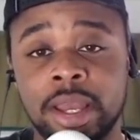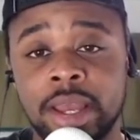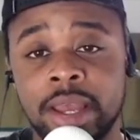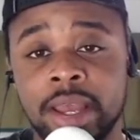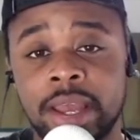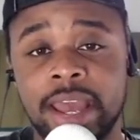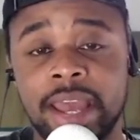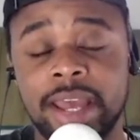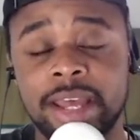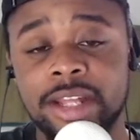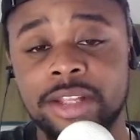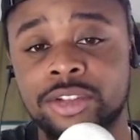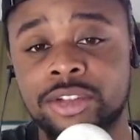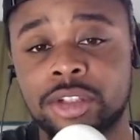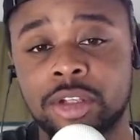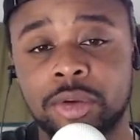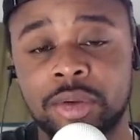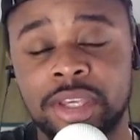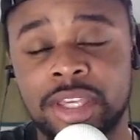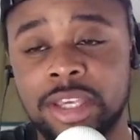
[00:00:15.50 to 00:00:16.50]
And
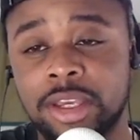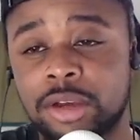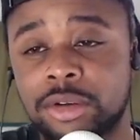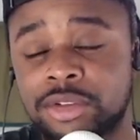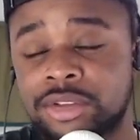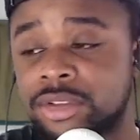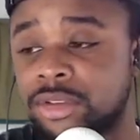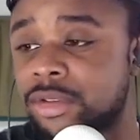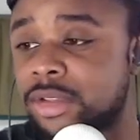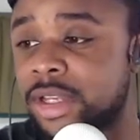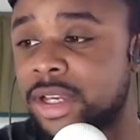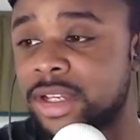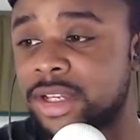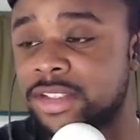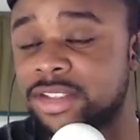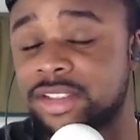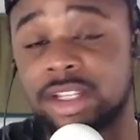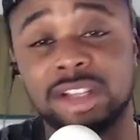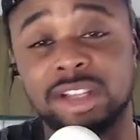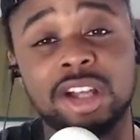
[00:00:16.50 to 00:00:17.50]
so he also
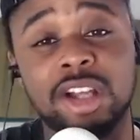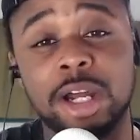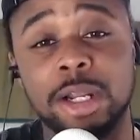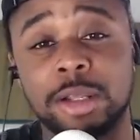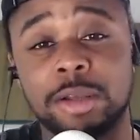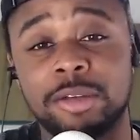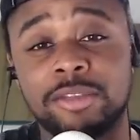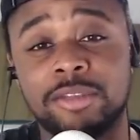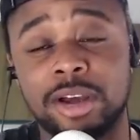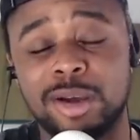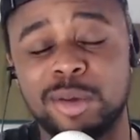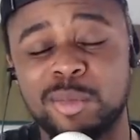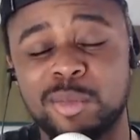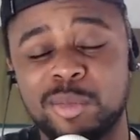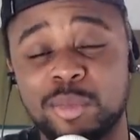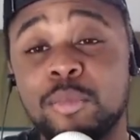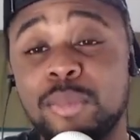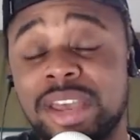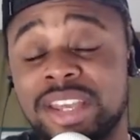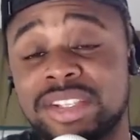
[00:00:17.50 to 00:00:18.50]
does a lot of
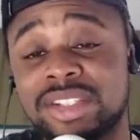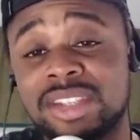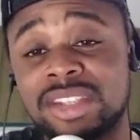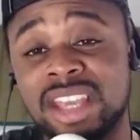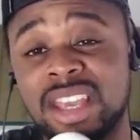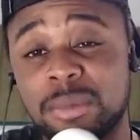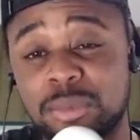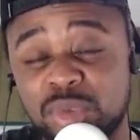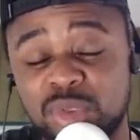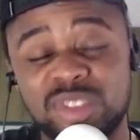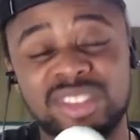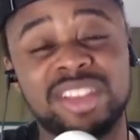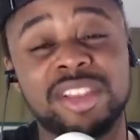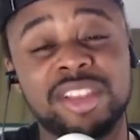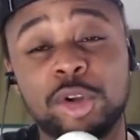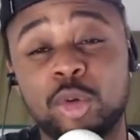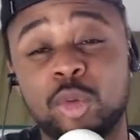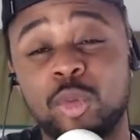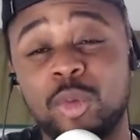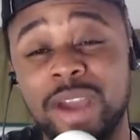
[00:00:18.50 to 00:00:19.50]
um, mixtapes with
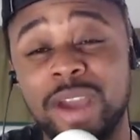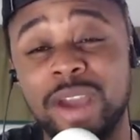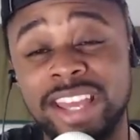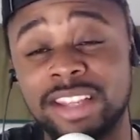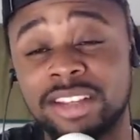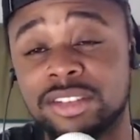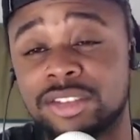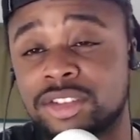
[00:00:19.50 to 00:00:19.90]
Lil Wayne.